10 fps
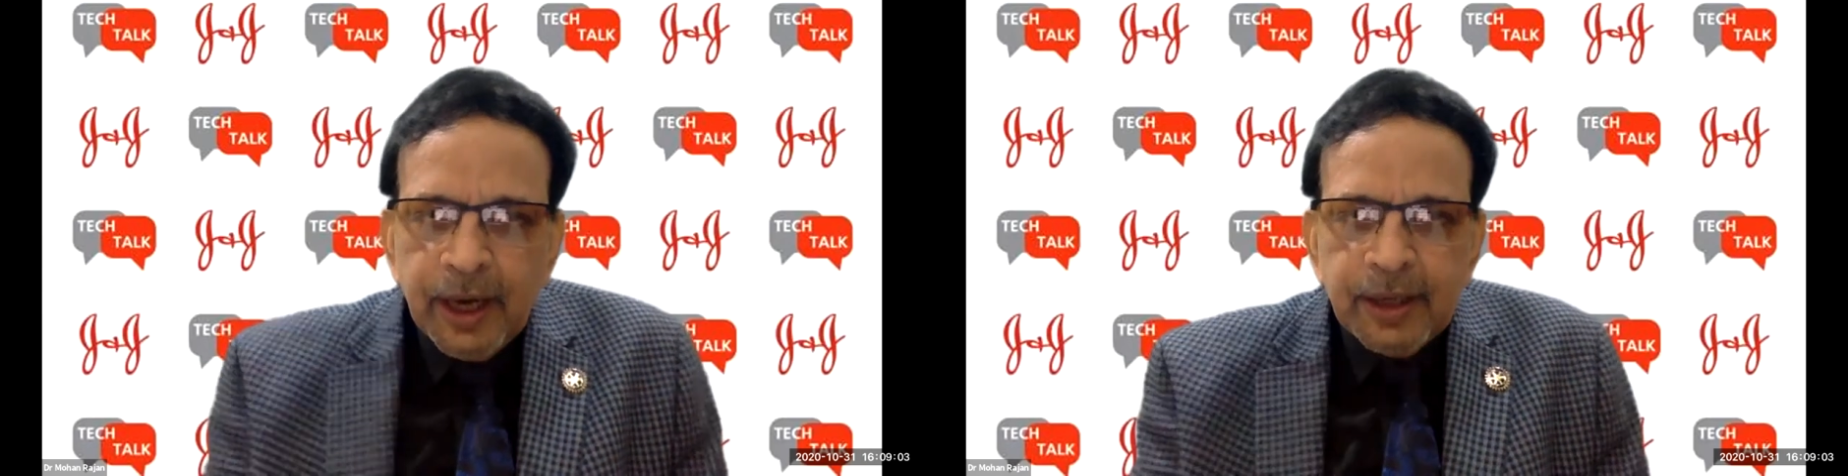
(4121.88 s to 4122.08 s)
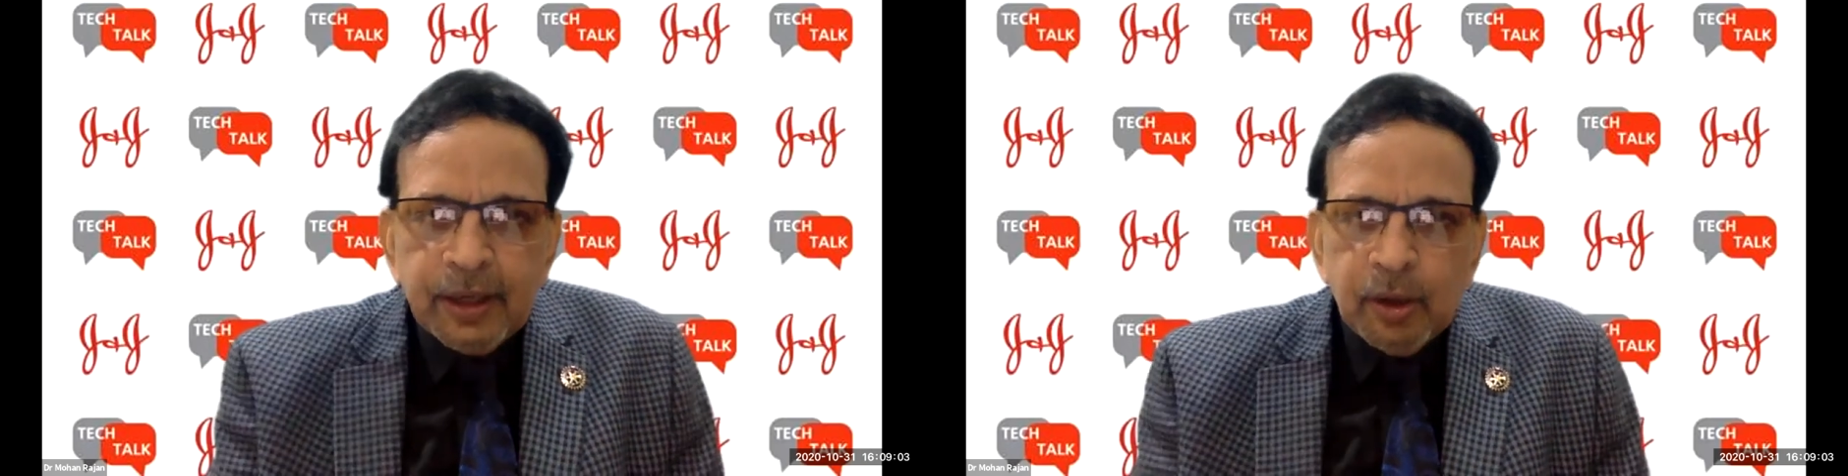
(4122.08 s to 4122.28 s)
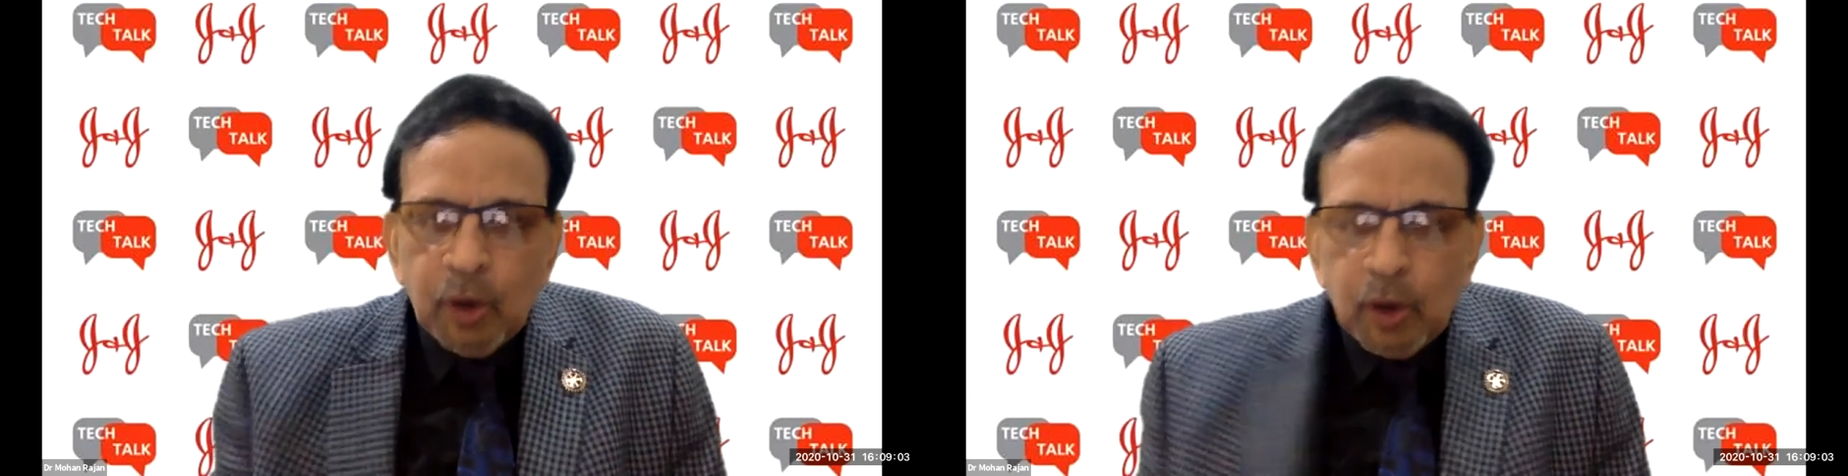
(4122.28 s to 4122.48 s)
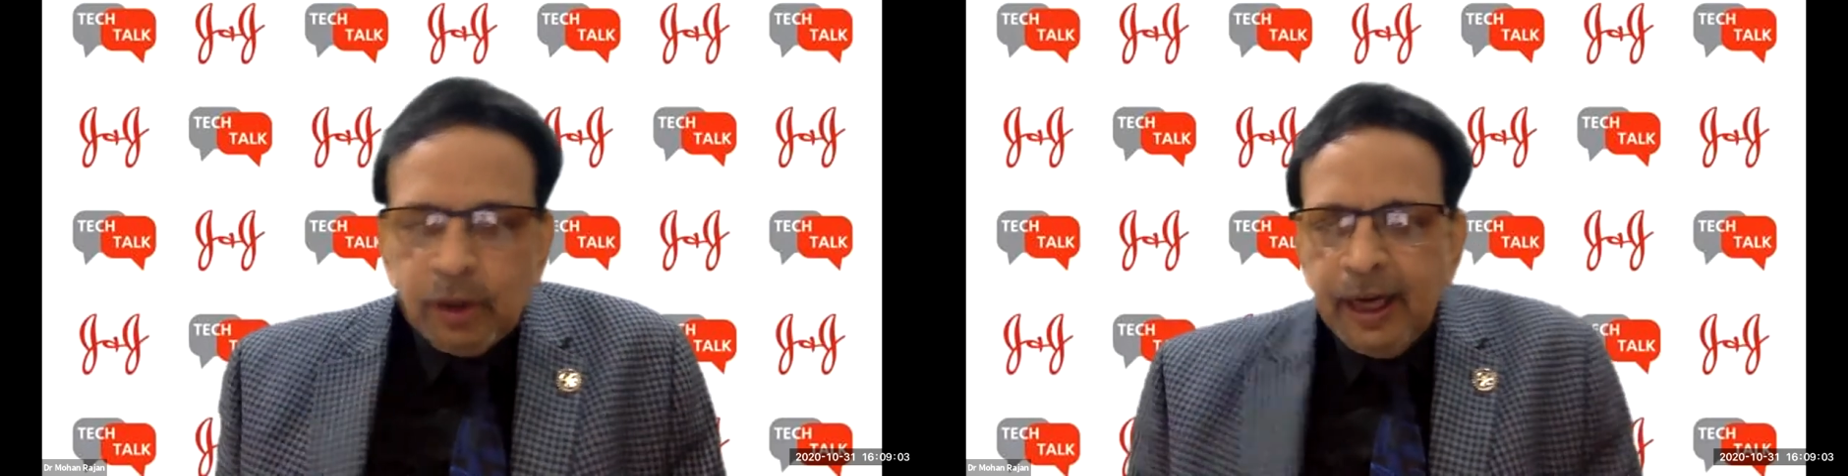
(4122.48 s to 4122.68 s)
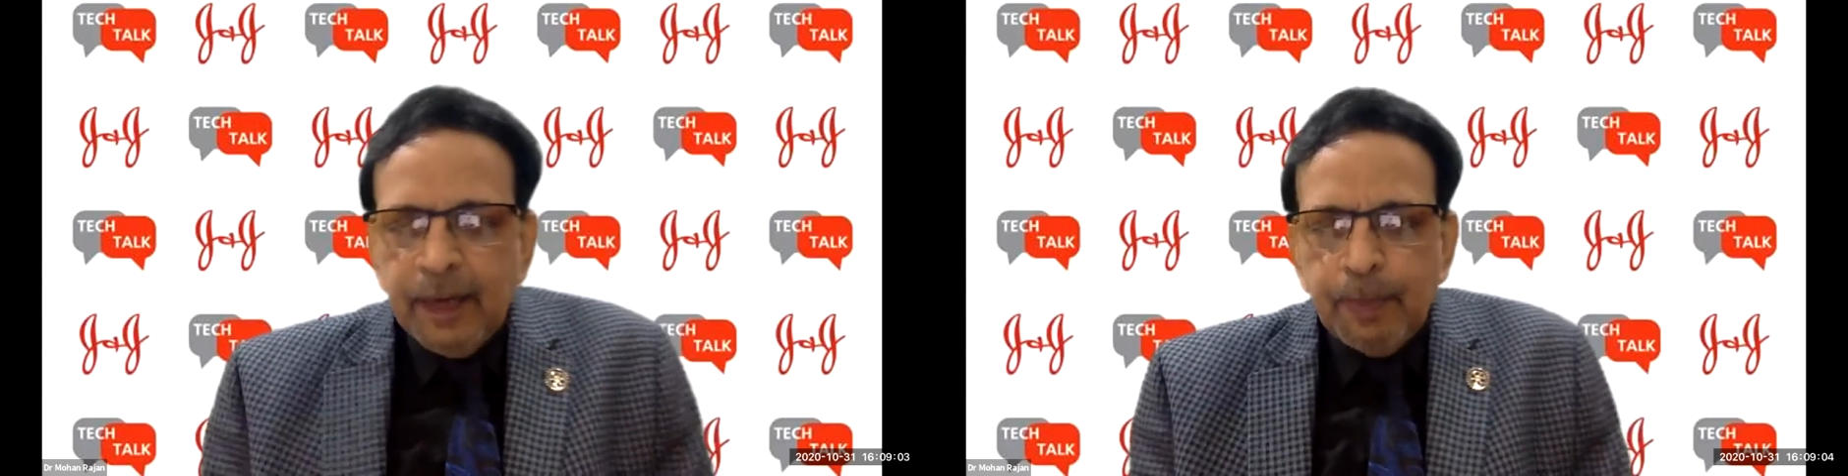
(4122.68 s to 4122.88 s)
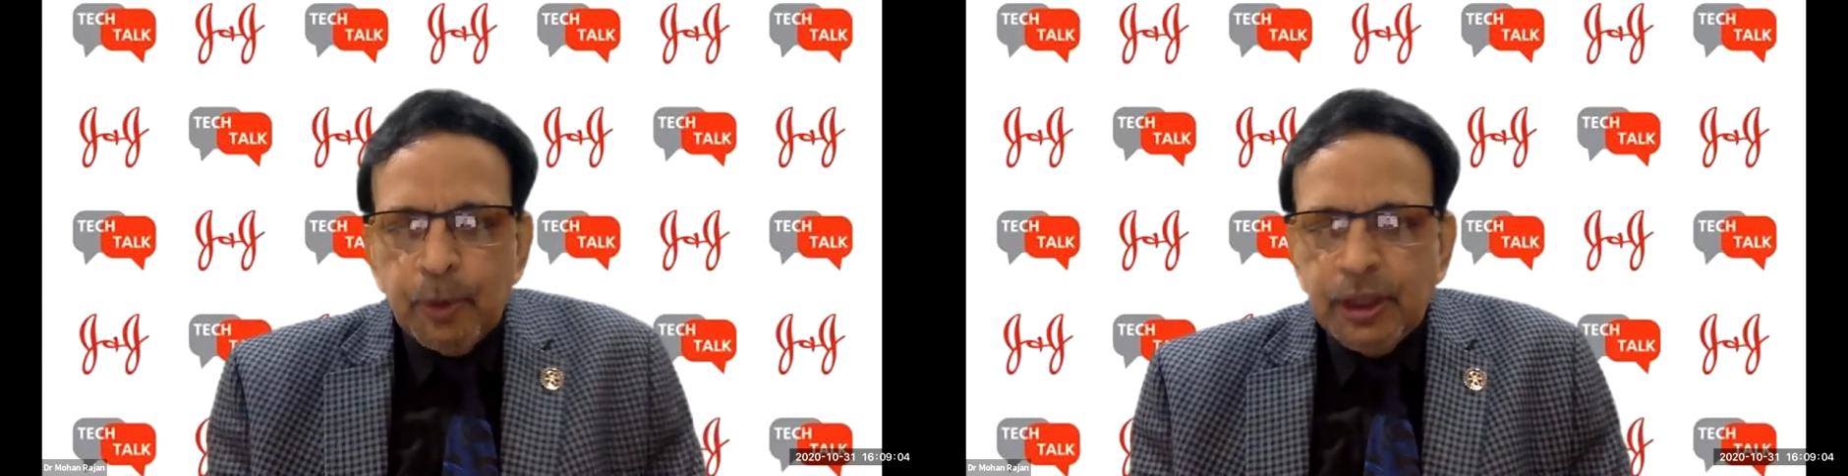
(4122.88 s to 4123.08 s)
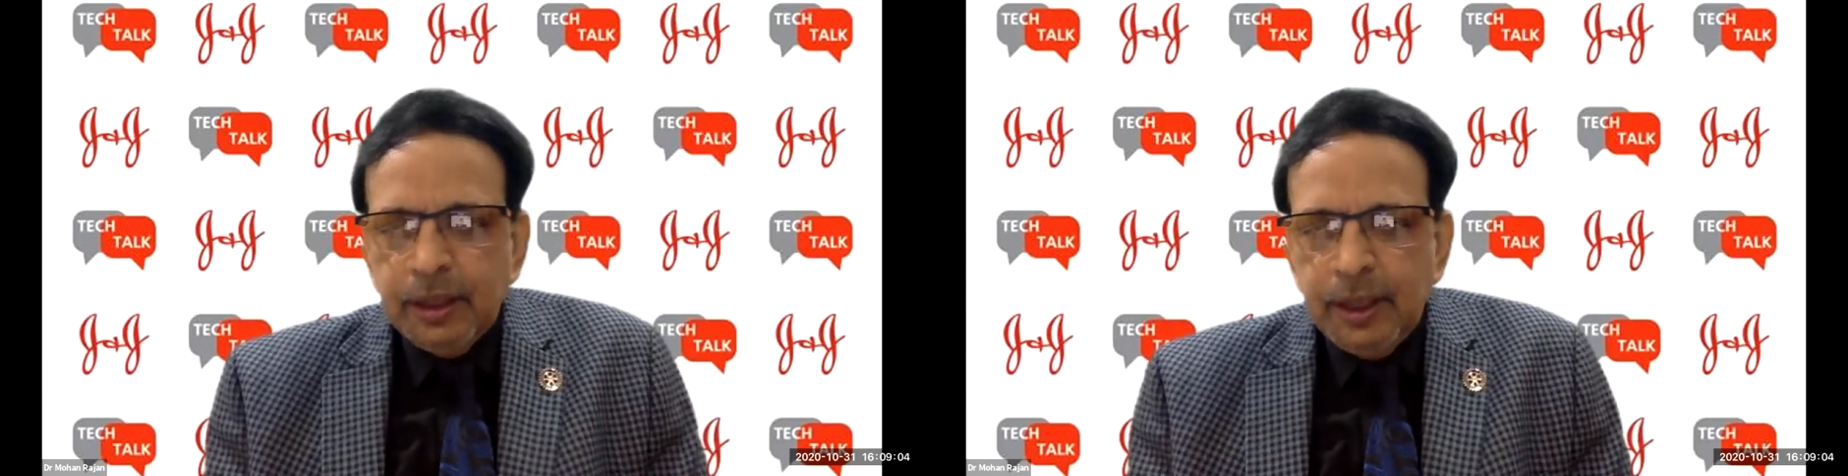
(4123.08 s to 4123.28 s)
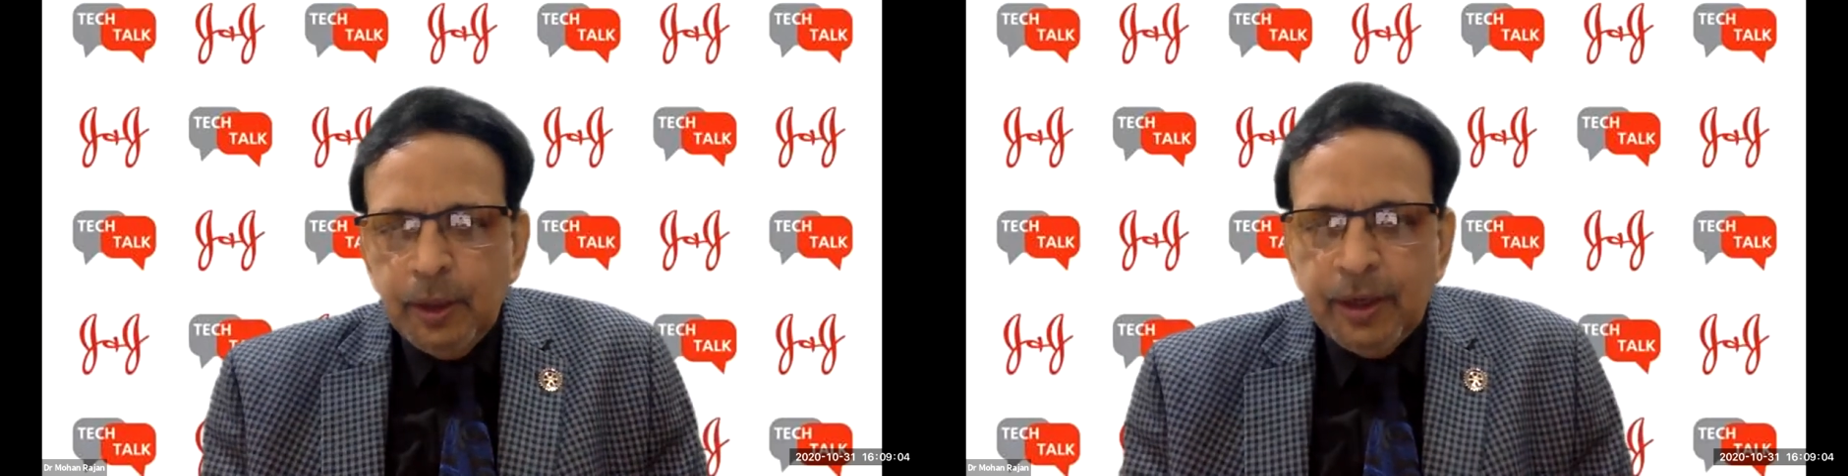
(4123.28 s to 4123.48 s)
it. Don't try to push yeah. it;
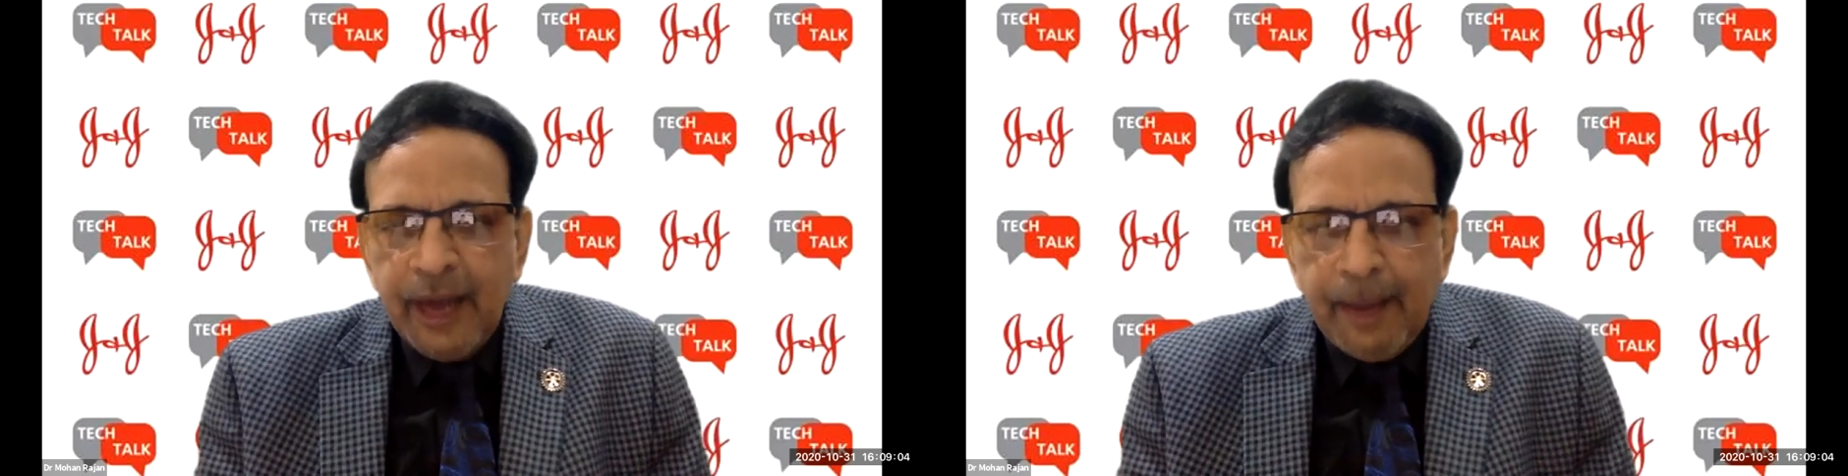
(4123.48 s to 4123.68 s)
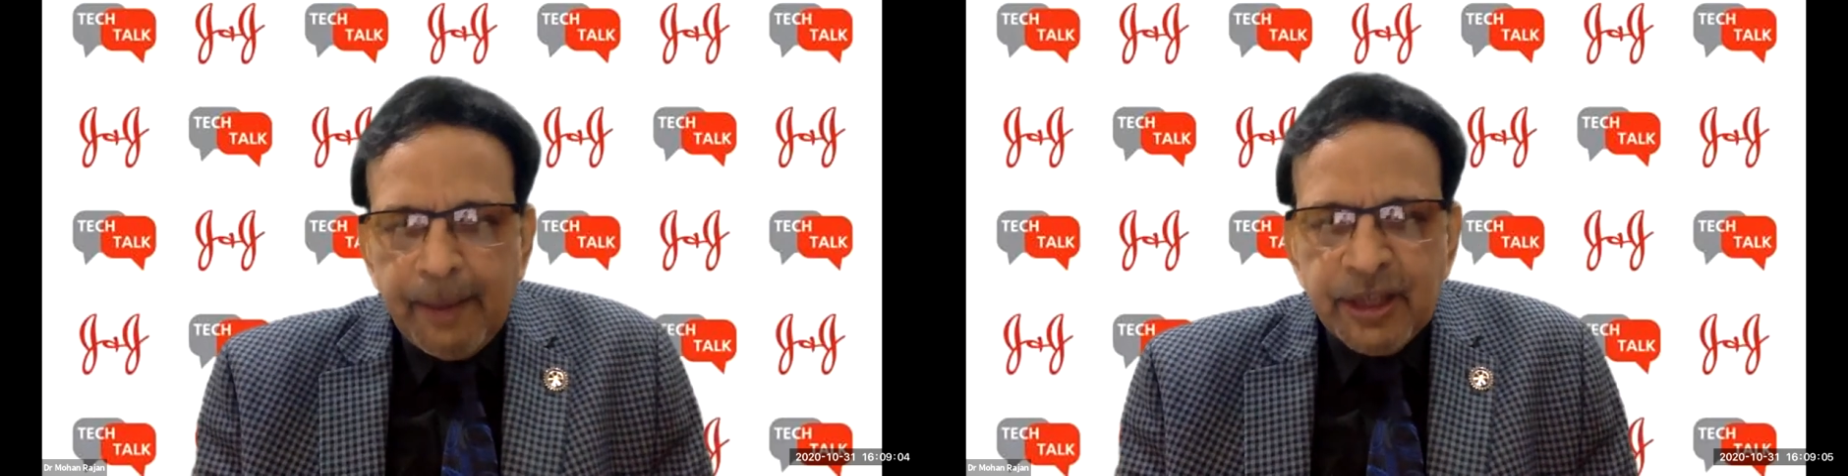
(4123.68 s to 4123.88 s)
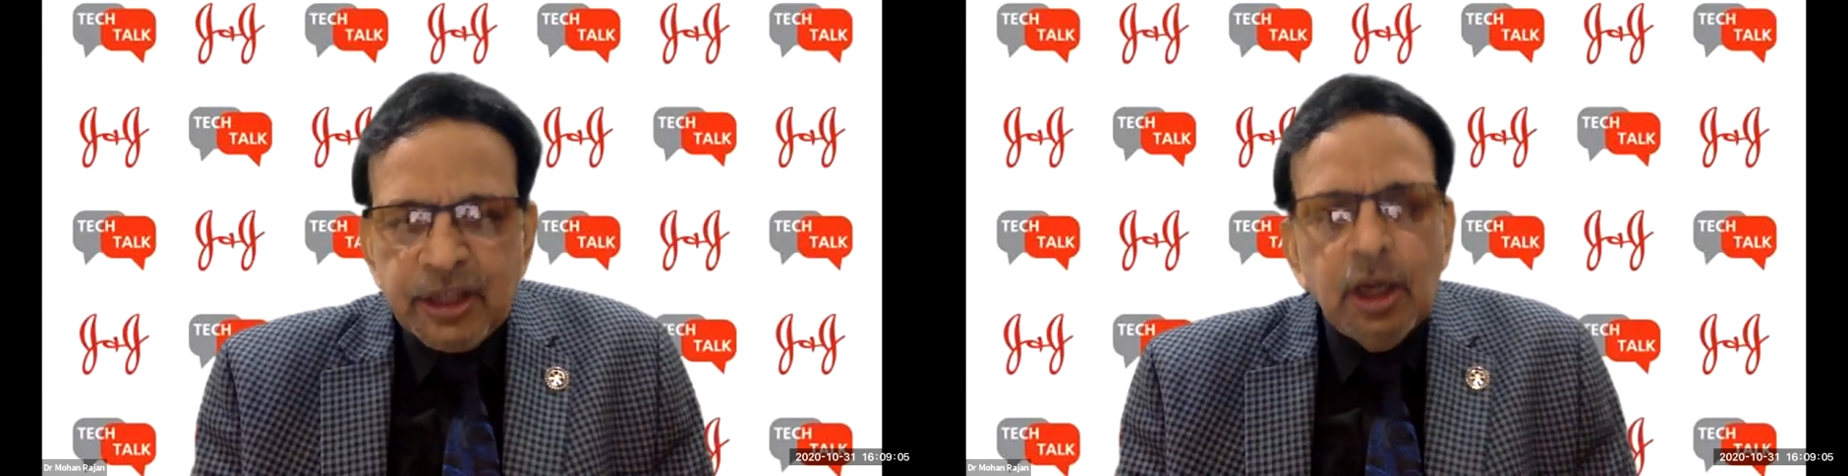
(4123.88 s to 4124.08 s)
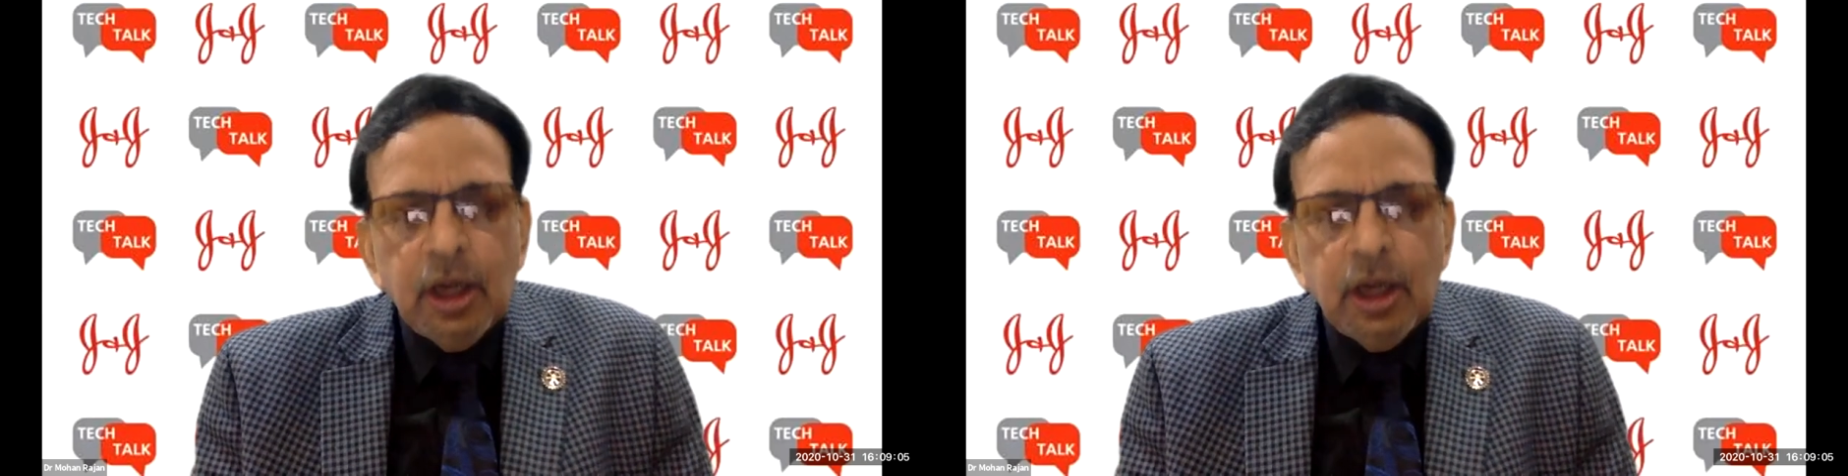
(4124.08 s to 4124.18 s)
they will damage.